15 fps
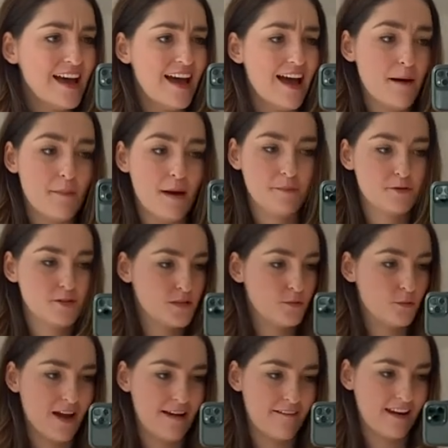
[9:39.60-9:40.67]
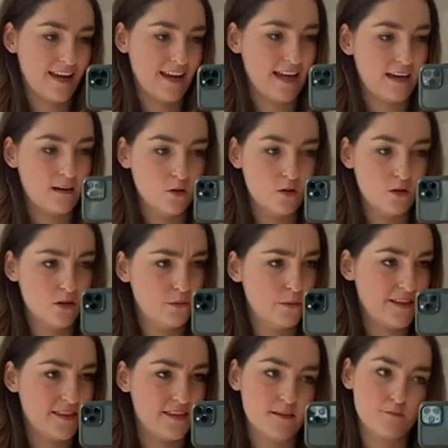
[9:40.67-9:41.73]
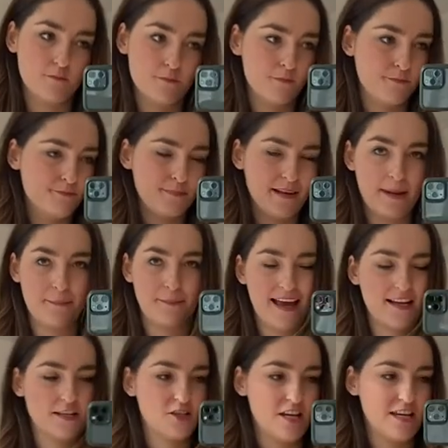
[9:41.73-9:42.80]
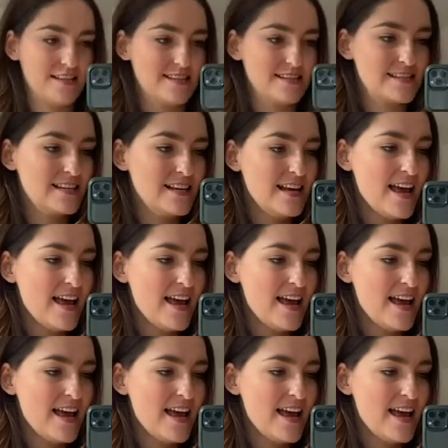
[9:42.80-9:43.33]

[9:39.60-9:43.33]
and I'm just wearing it all with plain black jeans.